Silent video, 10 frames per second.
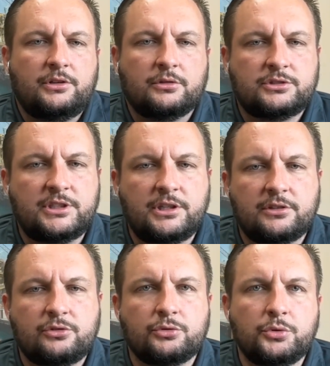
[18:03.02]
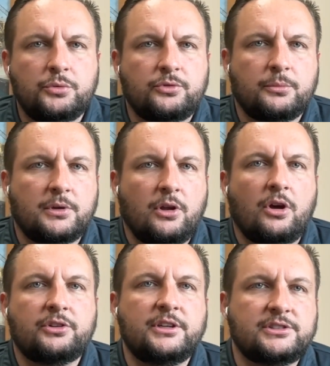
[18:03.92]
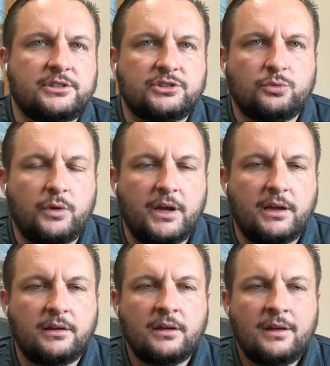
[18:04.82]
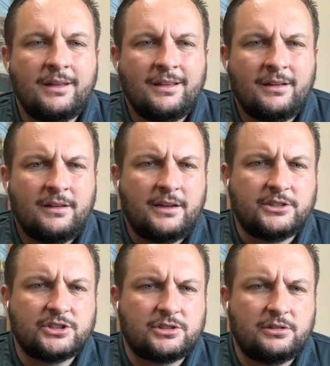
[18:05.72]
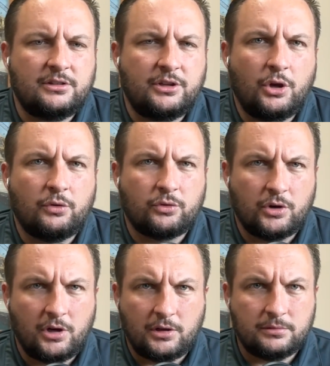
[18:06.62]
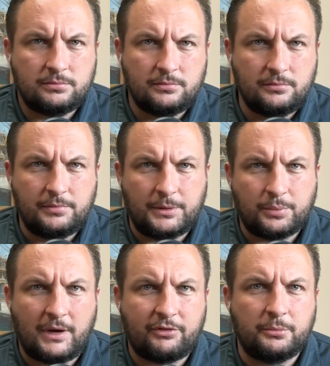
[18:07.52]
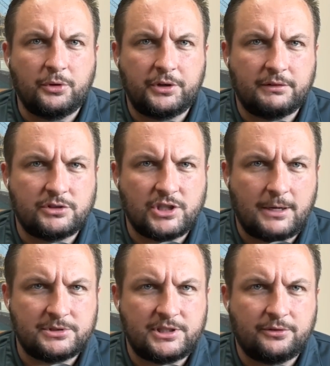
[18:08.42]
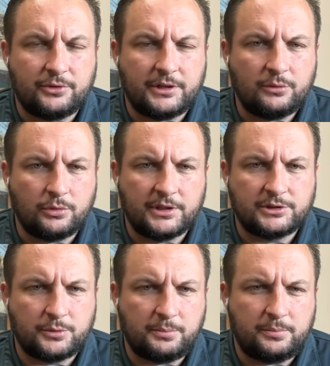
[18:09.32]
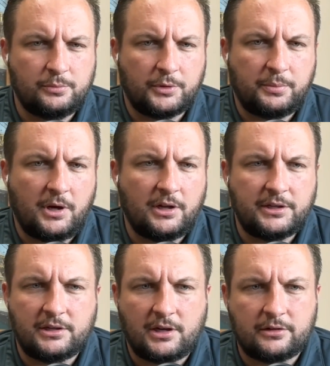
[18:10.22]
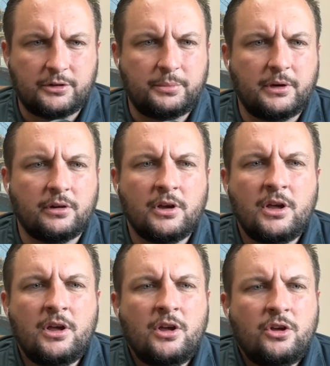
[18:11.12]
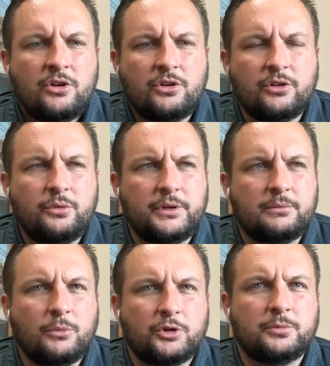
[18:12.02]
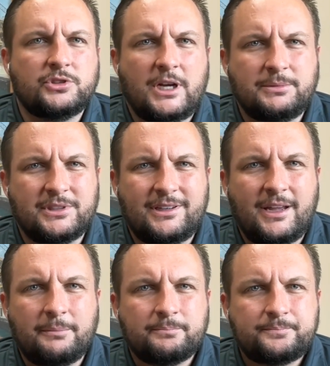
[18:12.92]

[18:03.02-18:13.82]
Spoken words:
send a crew from a long distance away, and just the overall, profitability of a job is different. Whereas with poly concrete repair, you're doing multiple jobs in a day.